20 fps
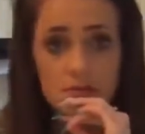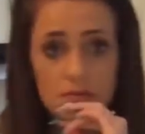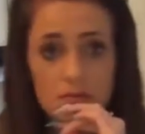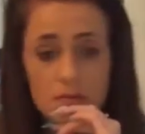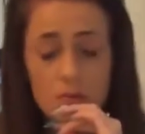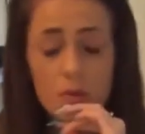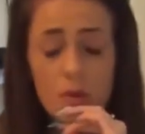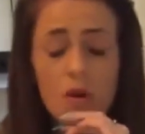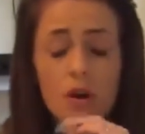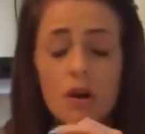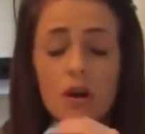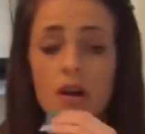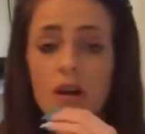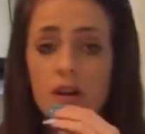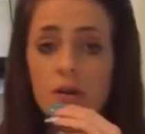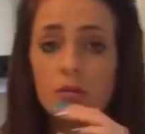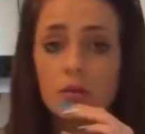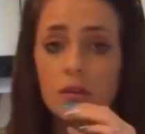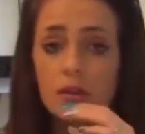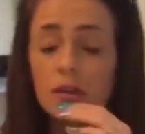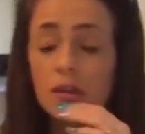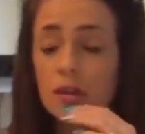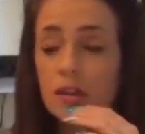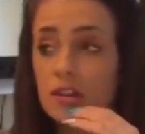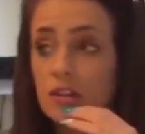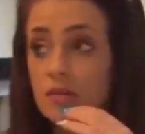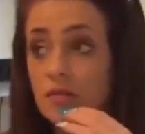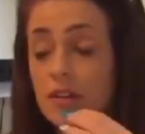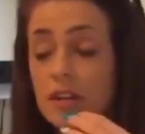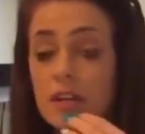Why? What?
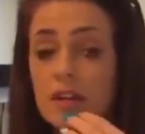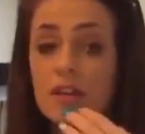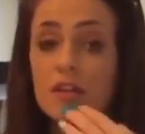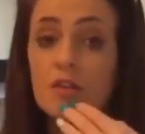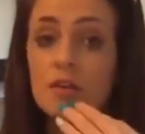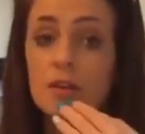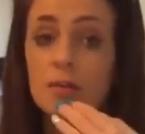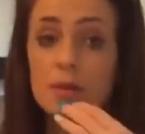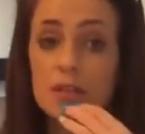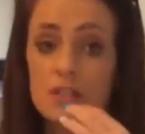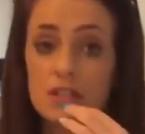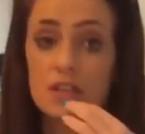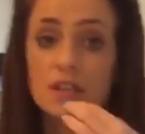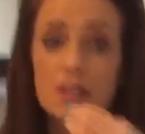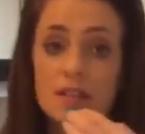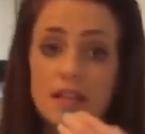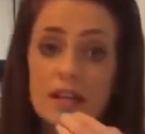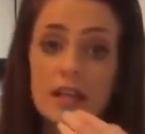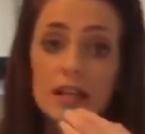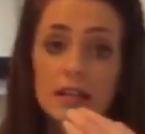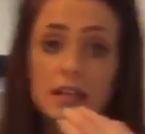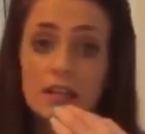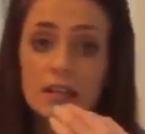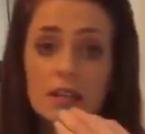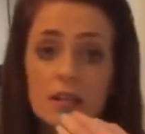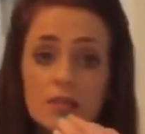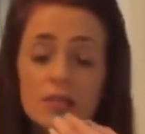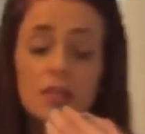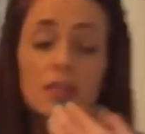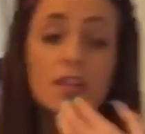You really annoy me, do you know that?
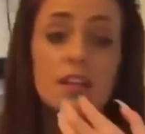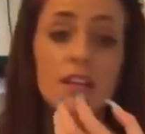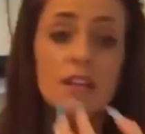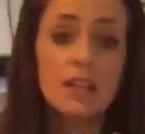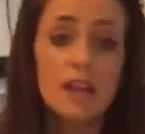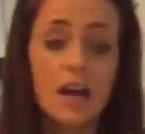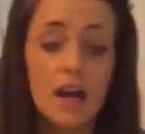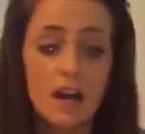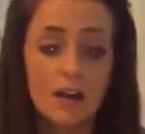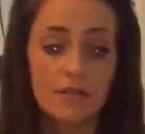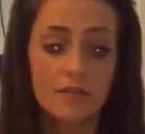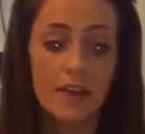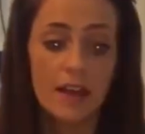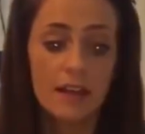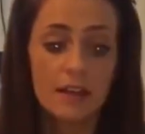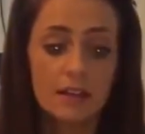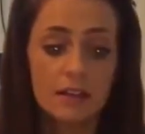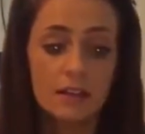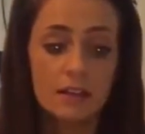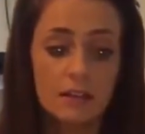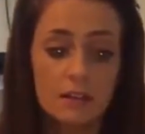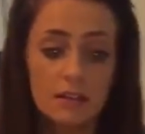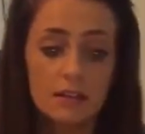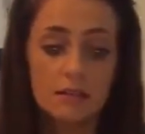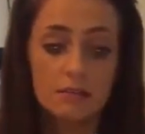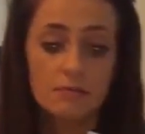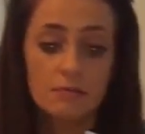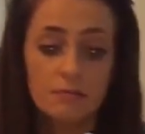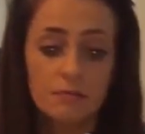Why are you laughing?